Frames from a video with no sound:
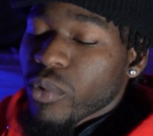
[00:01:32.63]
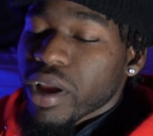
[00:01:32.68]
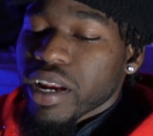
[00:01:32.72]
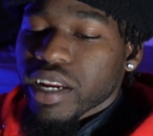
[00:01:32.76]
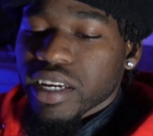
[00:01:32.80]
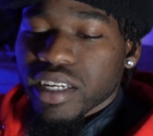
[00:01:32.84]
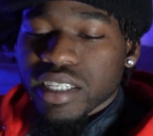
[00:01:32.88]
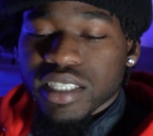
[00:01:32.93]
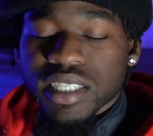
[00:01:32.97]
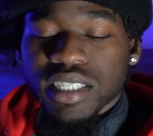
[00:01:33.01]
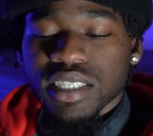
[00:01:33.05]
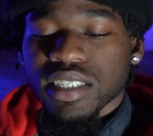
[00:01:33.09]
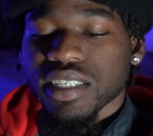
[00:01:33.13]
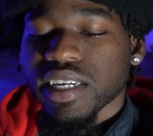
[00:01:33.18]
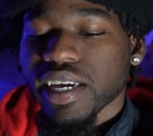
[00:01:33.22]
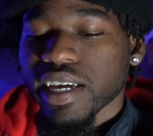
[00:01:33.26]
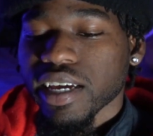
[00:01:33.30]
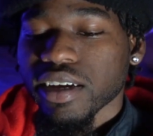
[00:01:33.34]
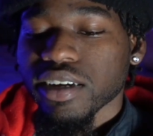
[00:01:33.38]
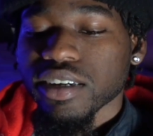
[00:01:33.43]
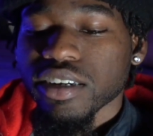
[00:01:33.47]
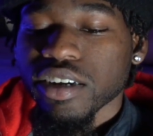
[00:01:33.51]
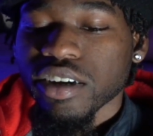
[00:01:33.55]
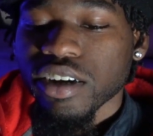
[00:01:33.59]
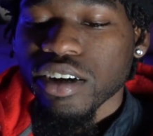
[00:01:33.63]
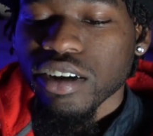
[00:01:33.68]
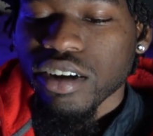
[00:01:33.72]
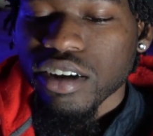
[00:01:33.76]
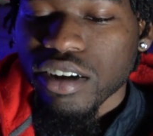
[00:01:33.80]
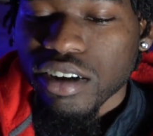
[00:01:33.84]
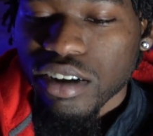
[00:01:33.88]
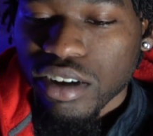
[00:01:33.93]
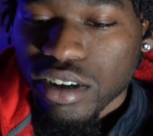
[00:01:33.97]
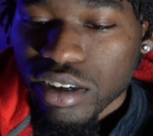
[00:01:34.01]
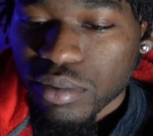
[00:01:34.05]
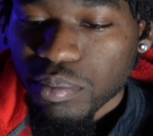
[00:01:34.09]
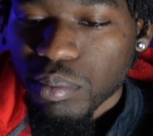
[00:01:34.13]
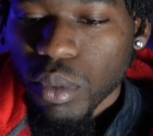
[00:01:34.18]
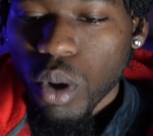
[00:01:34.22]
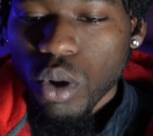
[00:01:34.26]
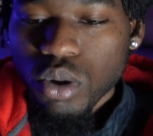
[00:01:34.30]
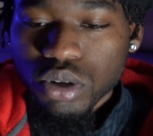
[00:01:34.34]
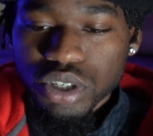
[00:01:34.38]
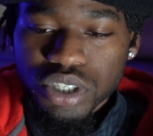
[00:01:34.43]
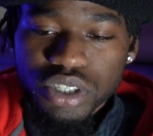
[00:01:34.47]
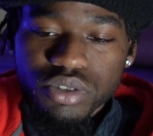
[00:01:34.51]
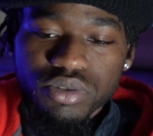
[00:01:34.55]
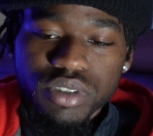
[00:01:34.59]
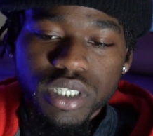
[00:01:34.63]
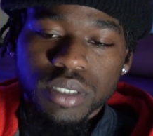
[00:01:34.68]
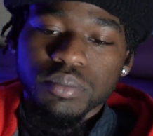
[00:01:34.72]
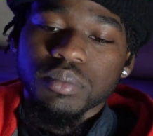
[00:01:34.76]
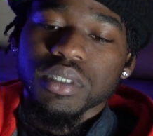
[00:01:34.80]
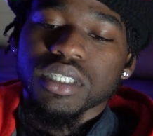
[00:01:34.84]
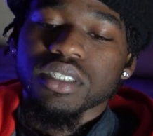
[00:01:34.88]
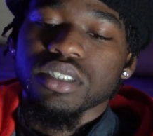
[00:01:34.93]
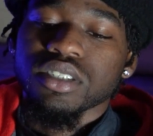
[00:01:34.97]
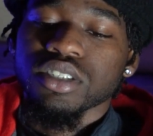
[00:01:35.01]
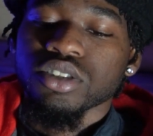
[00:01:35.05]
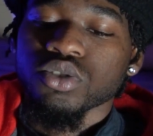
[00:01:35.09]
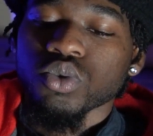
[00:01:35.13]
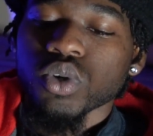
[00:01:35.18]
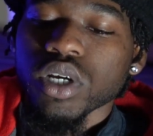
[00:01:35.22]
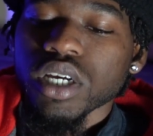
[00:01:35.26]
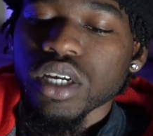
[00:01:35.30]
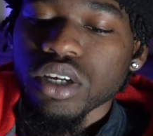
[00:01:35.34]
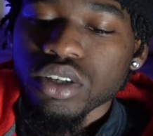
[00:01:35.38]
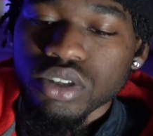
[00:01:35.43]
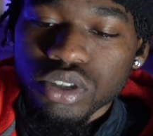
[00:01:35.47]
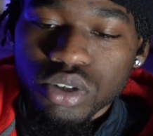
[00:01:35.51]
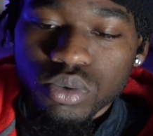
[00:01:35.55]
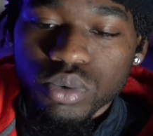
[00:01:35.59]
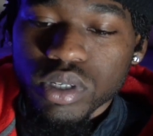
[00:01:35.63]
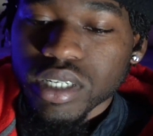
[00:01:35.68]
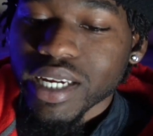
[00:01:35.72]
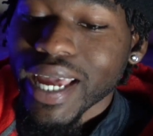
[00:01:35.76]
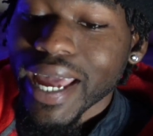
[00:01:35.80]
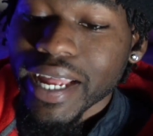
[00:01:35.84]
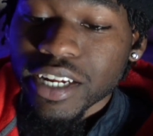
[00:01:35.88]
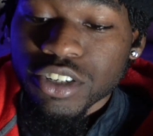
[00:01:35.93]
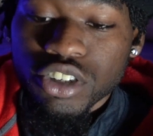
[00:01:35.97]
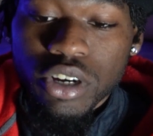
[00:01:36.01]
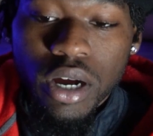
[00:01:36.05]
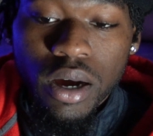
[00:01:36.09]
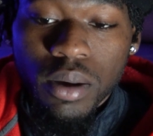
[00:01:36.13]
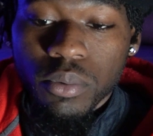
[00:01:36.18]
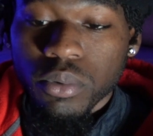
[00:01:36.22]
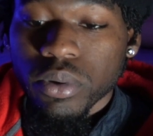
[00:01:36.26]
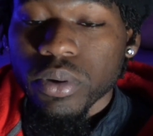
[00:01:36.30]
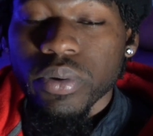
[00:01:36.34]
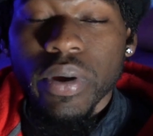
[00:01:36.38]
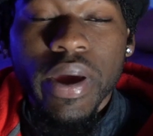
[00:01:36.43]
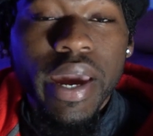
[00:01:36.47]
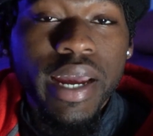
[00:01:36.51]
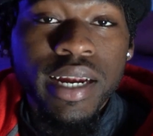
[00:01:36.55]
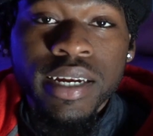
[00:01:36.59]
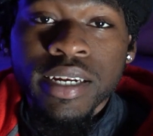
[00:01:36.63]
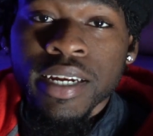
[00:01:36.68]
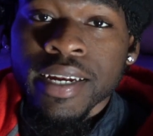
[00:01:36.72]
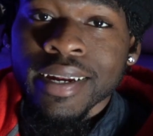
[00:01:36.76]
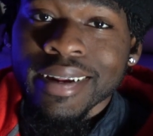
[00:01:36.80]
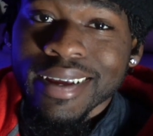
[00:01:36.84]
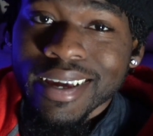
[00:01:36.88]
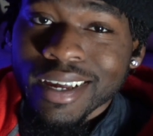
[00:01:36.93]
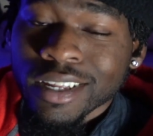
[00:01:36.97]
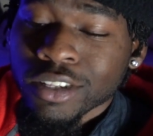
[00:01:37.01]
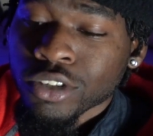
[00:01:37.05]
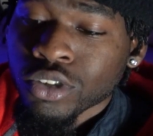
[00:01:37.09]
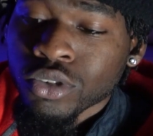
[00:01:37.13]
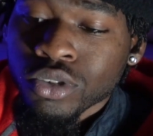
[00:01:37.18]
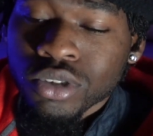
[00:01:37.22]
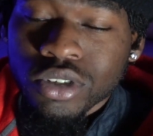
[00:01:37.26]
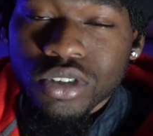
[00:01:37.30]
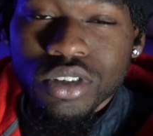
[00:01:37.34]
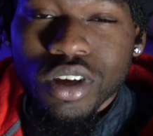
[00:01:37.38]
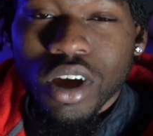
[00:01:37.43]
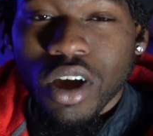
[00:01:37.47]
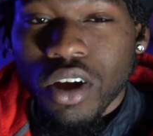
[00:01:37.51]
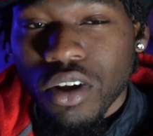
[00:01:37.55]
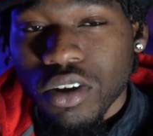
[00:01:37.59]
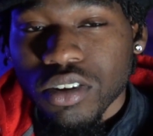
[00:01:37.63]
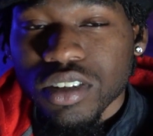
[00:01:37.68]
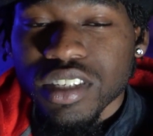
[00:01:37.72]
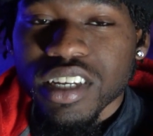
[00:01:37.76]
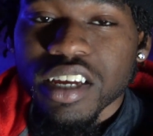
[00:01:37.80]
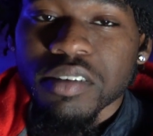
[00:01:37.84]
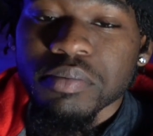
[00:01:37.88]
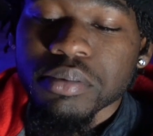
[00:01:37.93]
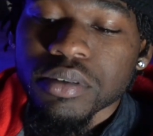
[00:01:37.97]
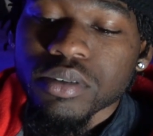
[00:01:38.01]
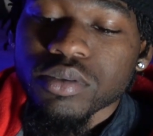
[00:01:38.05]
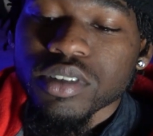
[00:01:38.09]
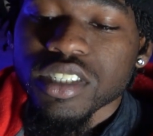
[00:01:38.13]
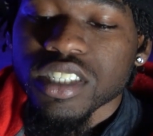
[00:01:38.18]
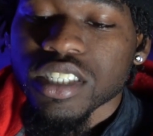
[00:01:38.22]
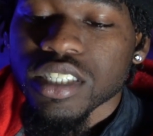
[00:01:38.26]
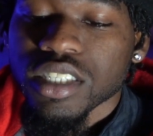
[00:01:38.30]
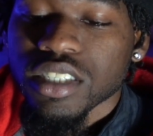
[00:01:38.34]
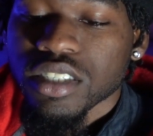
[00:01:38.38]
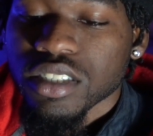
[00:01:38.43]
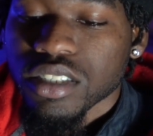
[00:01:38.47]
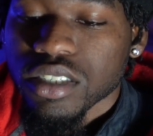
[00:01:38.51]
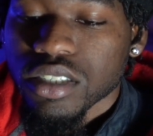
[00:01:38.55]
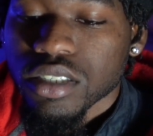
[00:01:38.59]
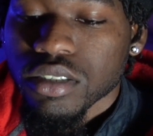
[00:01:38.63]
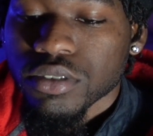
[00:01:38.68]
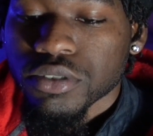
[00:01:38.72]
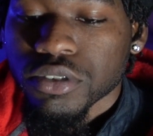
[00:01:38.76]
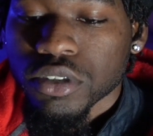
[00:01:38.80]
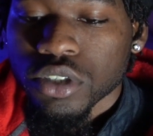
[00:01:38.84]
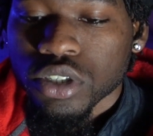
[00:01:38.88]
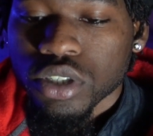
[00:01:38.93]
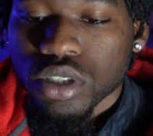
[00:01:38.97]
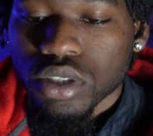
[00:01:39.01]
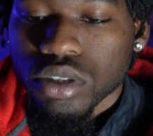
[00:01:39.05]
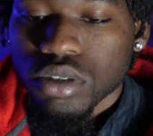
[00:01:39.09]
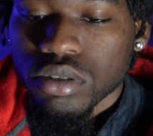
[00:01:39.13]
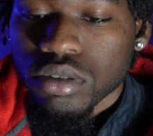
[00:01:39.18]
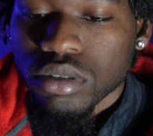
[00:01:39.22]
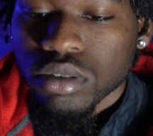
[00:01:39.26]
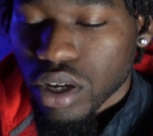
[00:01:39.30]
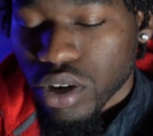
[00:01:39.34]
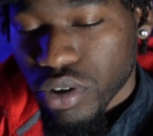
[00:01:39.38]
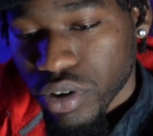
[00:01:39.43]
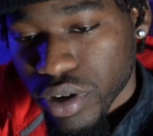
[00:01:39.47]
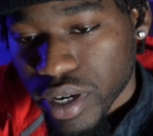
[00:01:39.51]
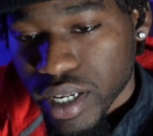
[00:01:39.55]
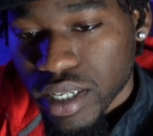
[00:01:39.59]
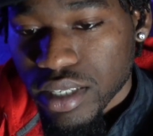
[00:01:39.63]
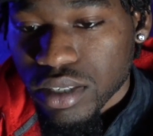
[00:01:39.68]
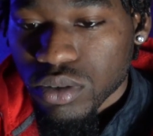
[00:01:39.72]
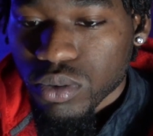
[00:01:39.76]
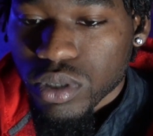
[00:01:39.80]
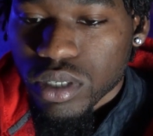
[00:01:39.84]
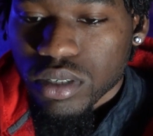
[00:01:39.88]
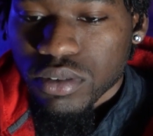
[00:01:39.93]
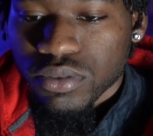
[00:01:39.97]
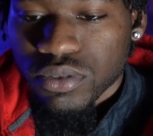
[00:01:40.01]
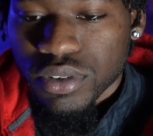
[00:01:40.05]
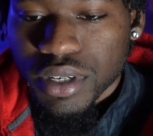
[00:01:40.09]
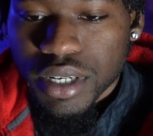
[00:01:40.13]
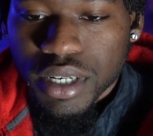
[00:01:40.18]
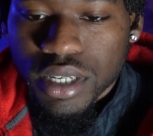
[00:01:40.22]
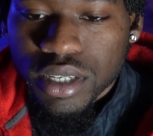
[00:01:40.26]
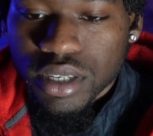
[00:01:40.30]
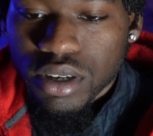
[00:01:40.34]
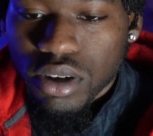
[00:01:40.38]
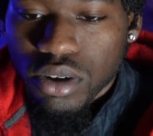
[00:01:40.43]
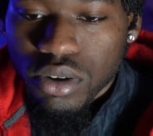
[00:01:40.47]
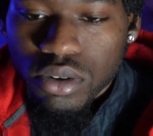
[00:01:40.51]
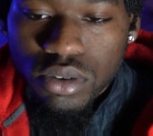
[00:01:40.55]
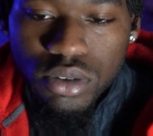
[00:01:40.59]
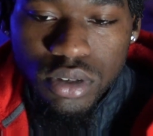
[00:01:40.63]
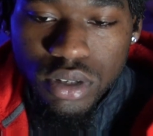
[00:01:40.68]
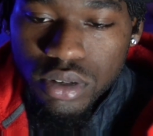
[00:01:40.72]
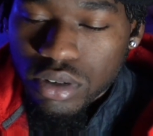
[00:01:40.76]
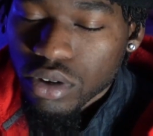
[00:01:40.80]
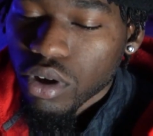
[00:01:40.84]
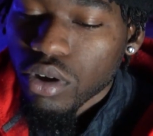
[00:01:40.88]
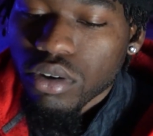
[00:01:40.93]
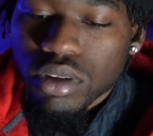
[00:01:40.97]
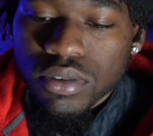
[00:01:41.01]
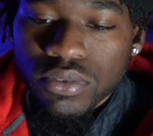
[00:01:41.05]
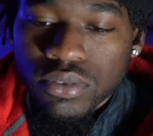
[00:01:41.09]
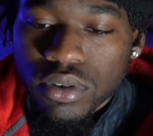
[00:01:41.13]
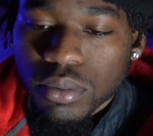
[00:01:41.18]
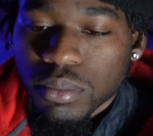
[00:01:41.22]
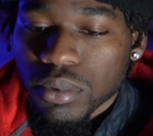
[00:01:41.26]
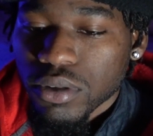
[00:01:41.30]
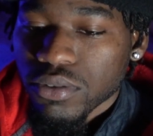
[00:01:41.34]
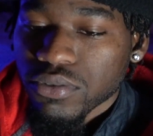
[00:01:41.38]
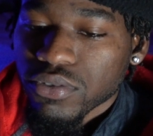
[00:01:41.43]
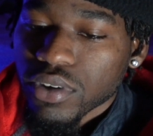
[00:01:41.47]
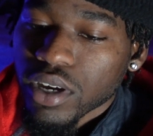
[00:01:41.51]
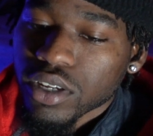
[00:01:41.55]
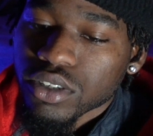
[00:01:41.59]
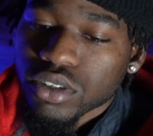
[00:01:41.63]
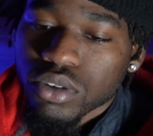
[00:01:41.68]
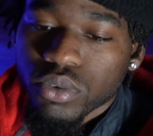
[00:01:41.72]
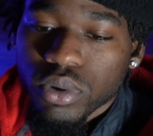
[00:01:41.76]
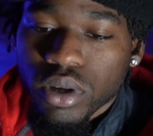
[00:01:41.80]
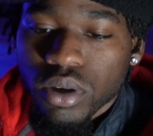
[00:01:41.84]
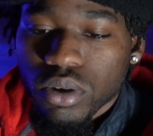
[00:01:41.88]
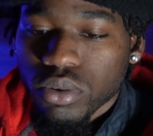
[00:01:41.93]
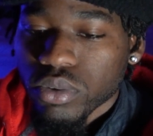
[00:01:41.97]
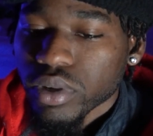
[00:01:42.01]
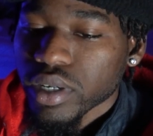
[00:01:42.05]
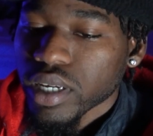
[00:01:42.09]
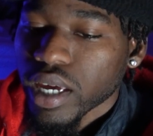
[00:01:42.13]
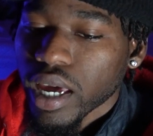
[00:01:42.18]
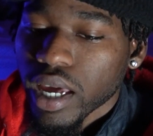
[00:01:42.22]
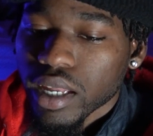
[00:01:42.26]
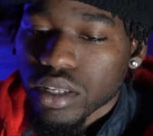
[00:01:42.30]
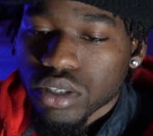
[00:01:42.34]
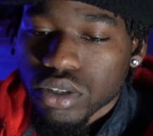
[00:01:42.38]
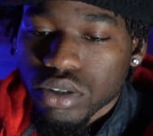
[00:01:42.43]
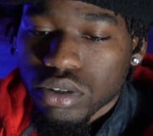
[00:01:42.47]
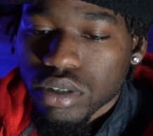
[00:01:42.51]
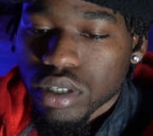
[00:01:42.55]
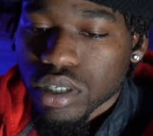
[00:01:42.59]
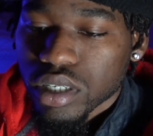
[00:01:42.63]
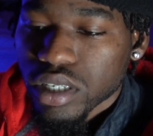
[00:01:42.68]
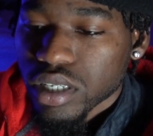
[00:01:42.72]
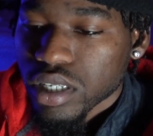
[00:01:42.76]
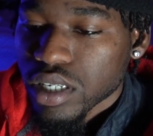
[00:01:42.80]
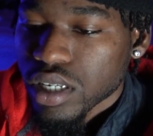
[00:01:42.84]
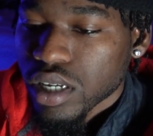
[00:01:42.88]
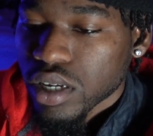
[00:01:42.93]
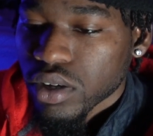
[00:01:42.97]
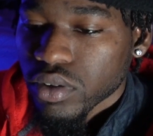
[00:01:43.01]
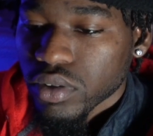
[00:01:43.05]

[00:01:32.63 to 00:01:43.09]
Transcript: ready to see that uh motion remix as well. So when that drop, we reacting to that too. So y'all go tap in with C Stunna for sure. Chris with the video, know it's gonna be fun. So we gonna react to it.